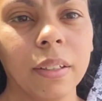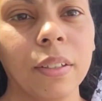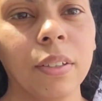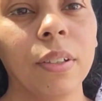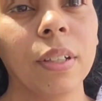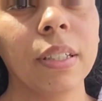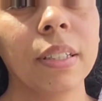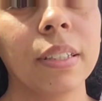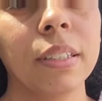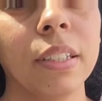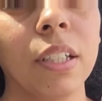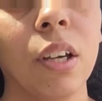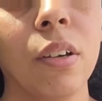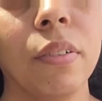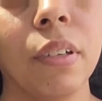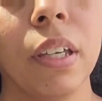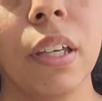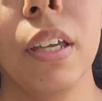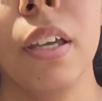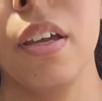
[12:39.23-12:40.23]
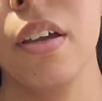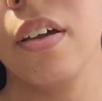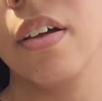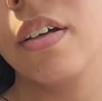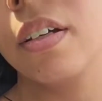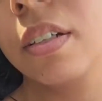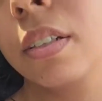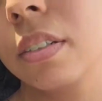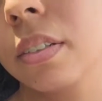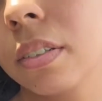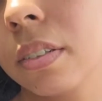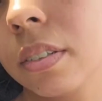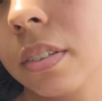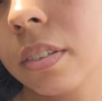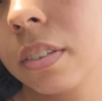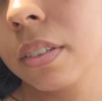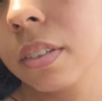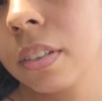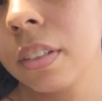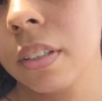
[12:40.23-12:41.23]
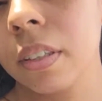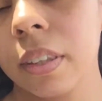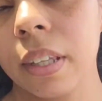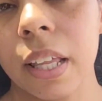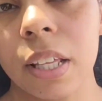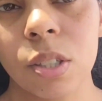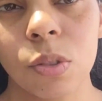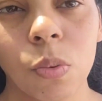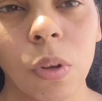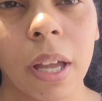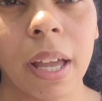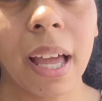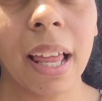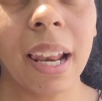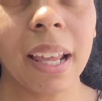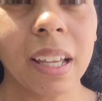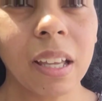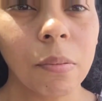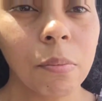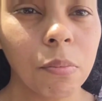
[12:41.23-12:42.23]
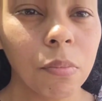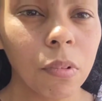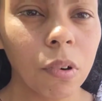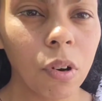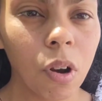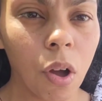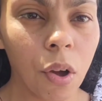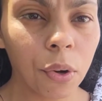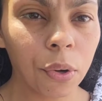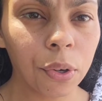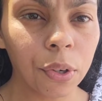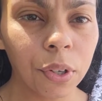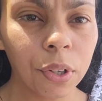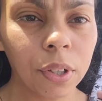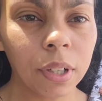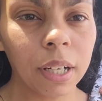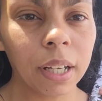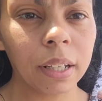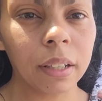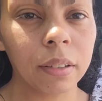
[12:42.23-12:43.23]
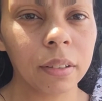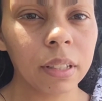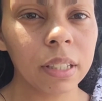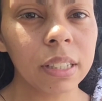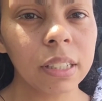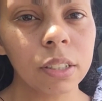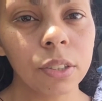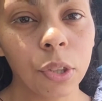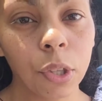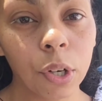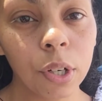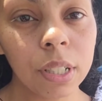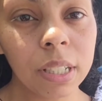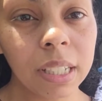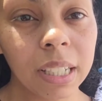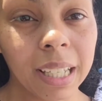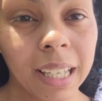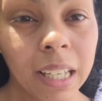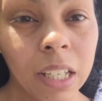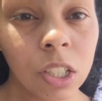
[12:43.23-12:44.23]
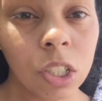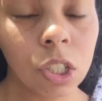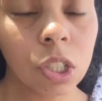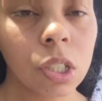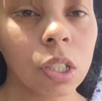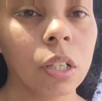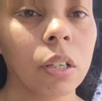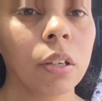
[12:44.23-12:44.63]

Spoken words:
as you can see over here, that's why I like it longer. Like, this is 13 inch,